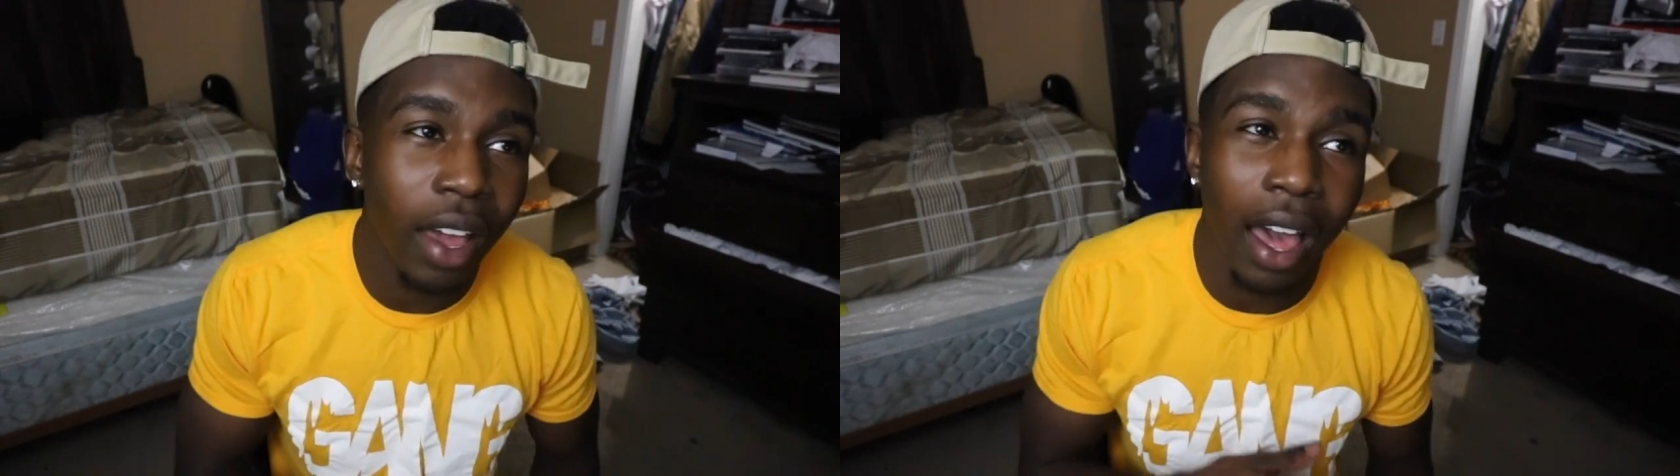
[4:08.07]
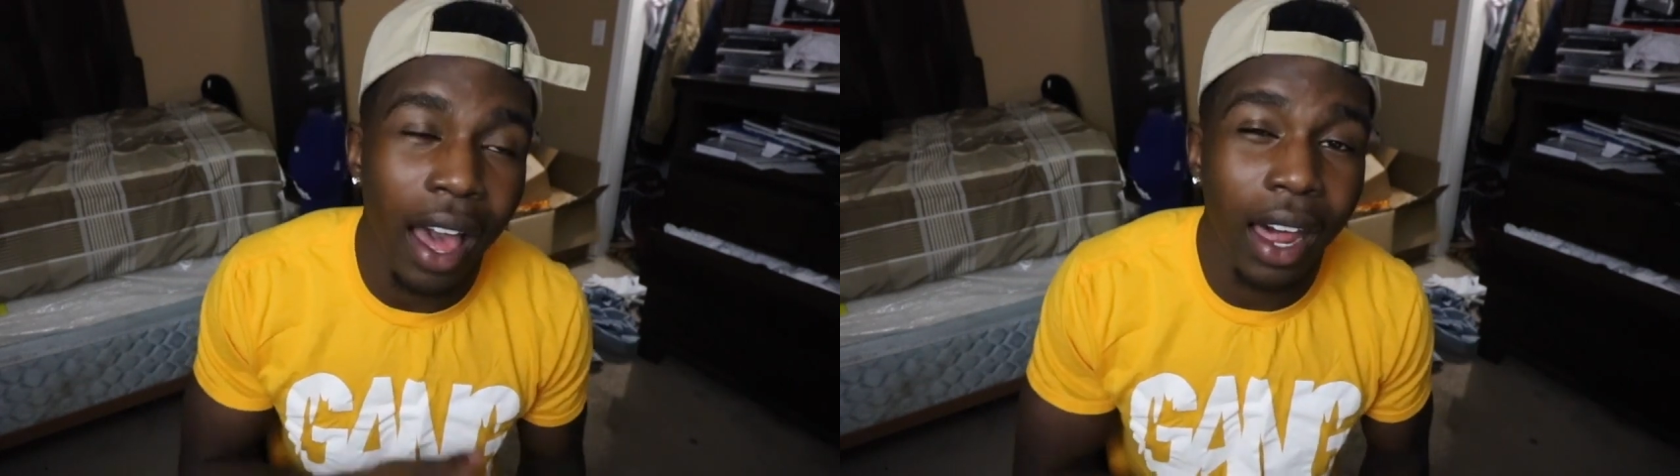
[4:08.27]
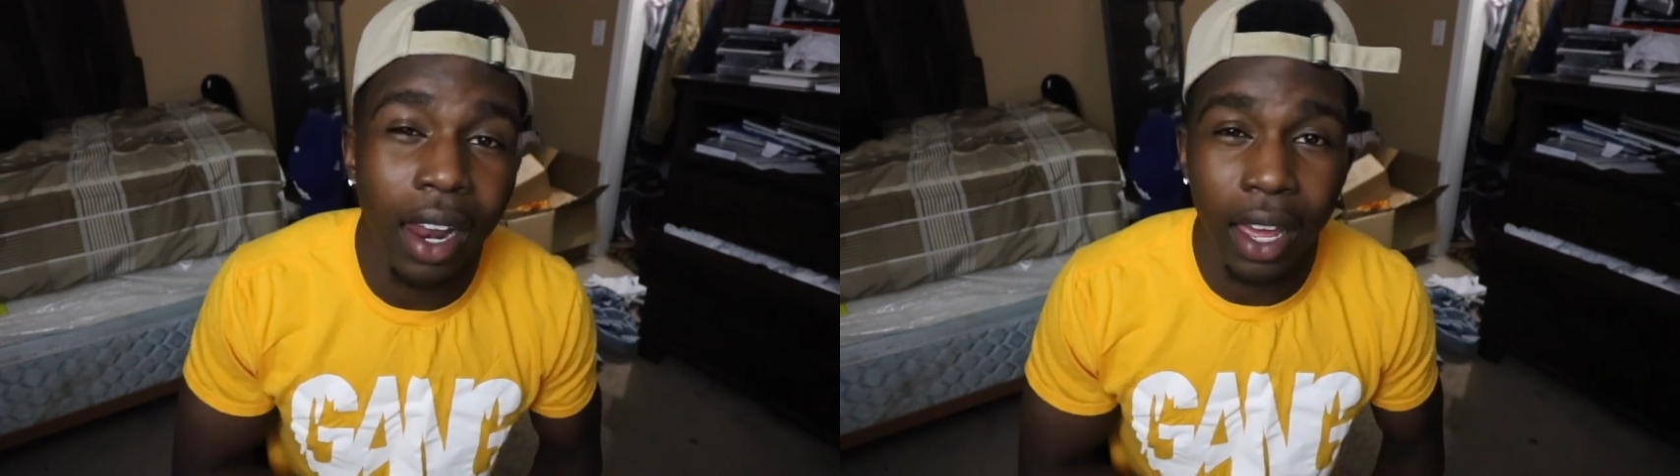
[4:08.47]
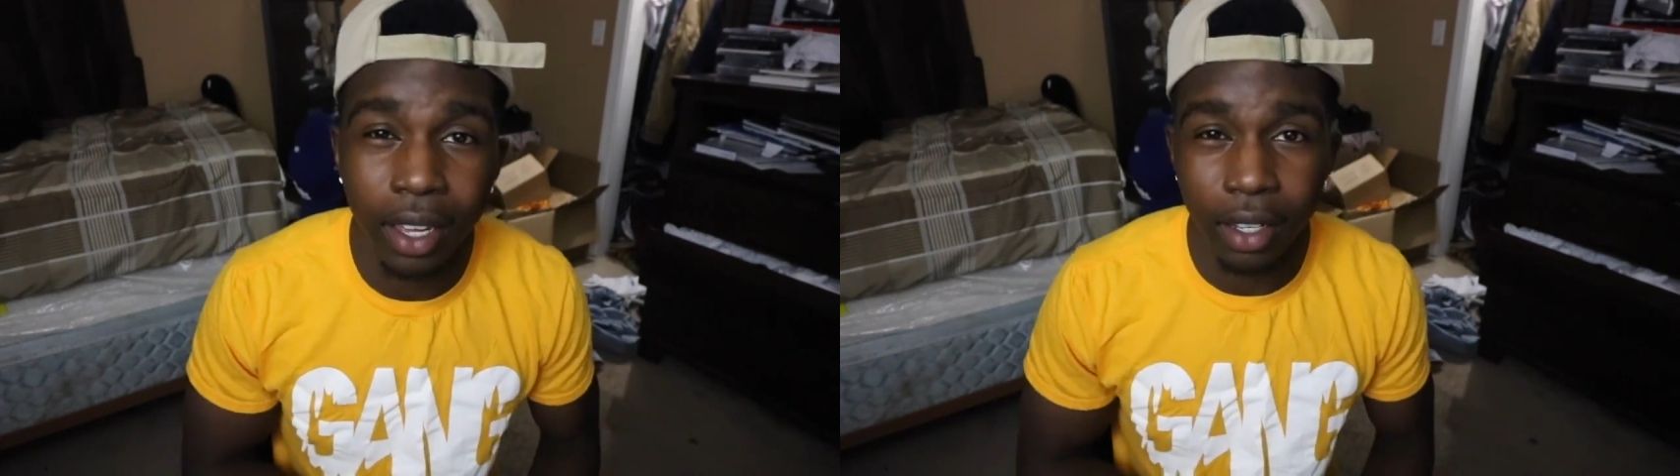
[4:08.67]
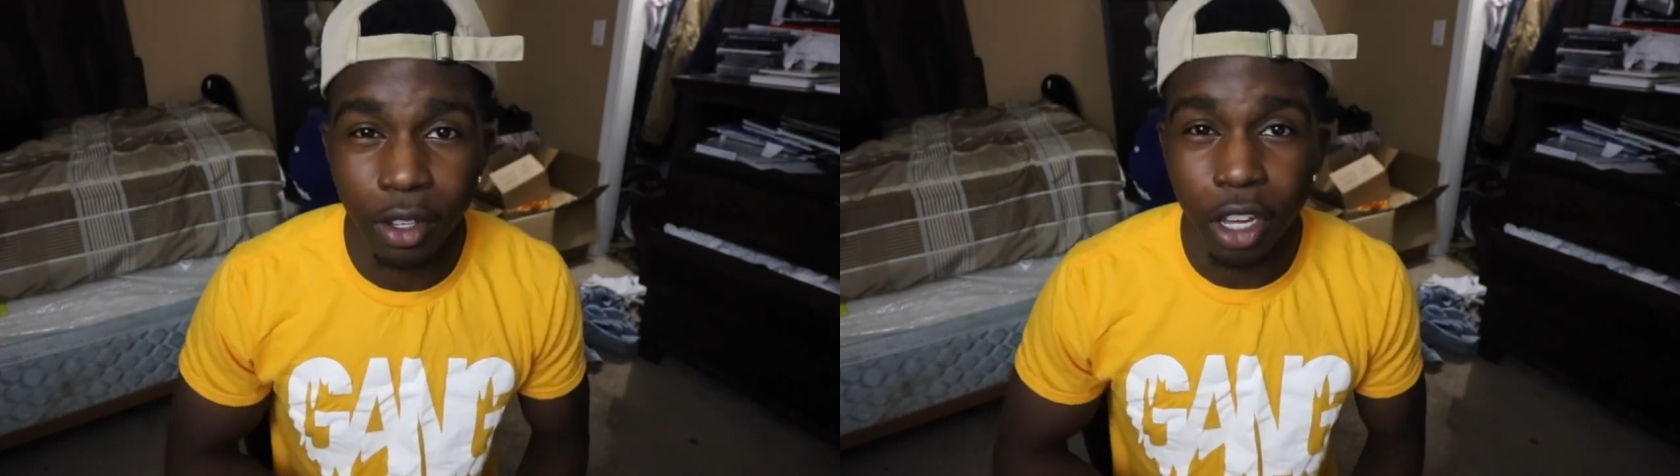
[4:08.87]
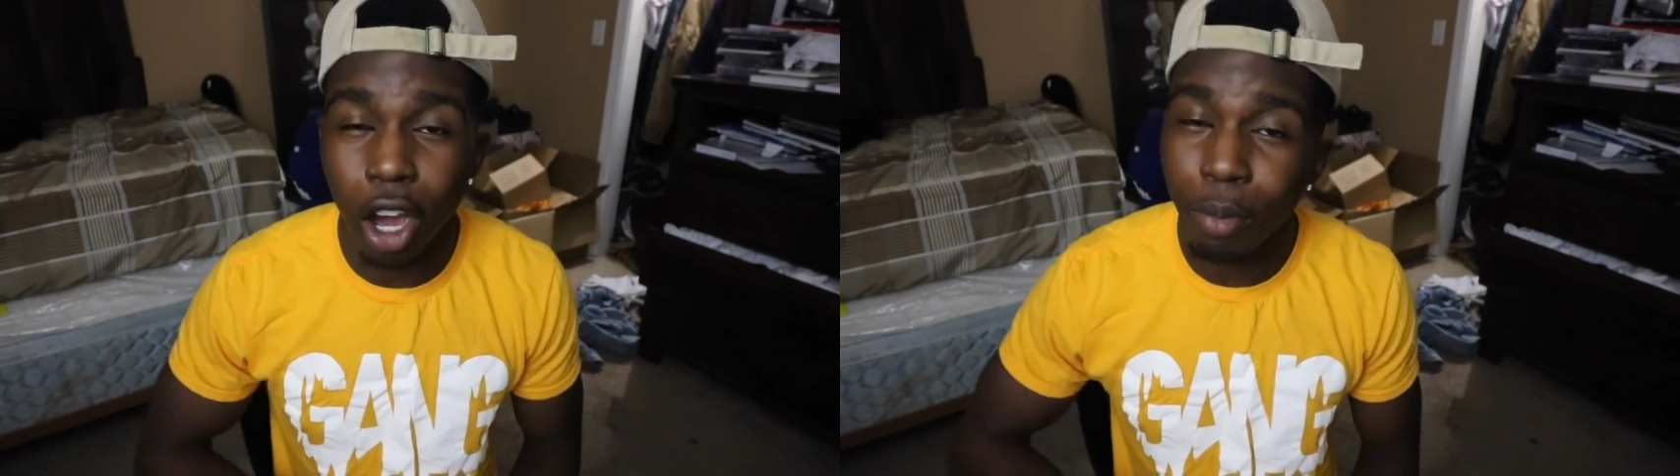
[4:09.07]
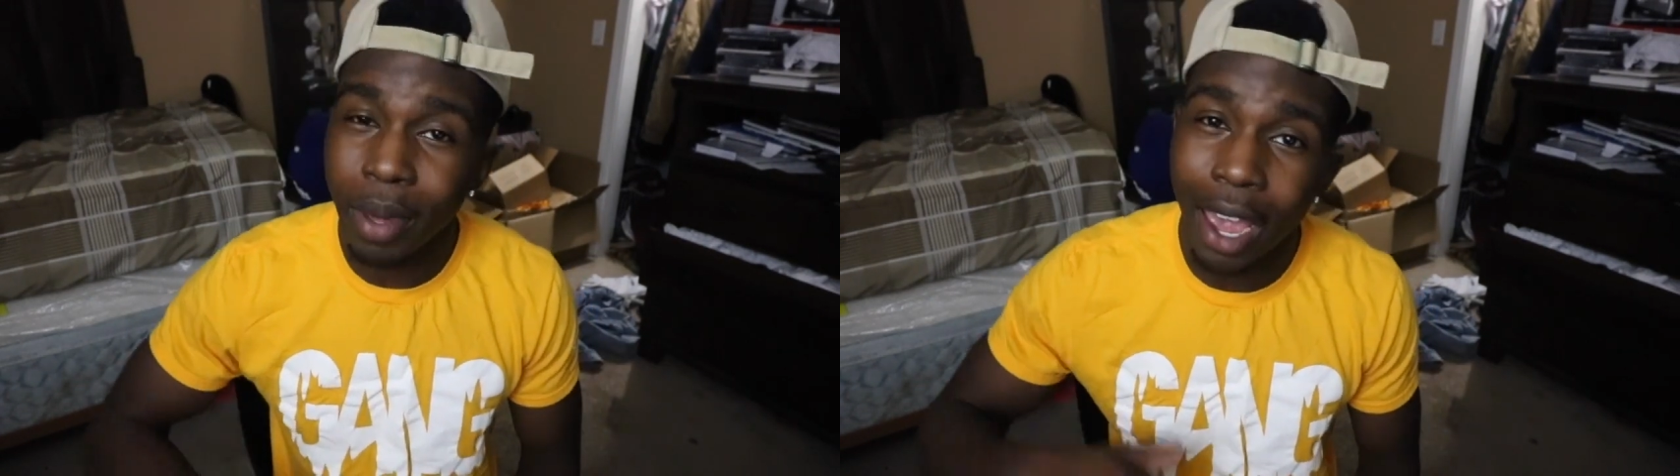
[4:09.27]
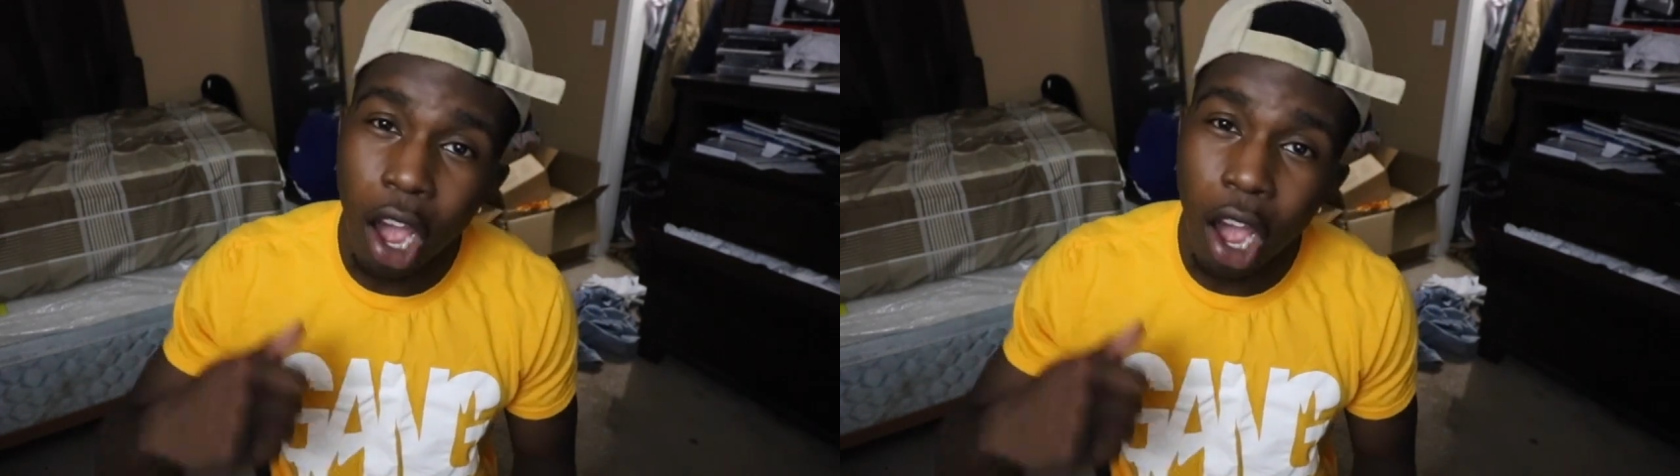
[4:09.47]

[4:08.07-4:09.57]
in LA. Y'all be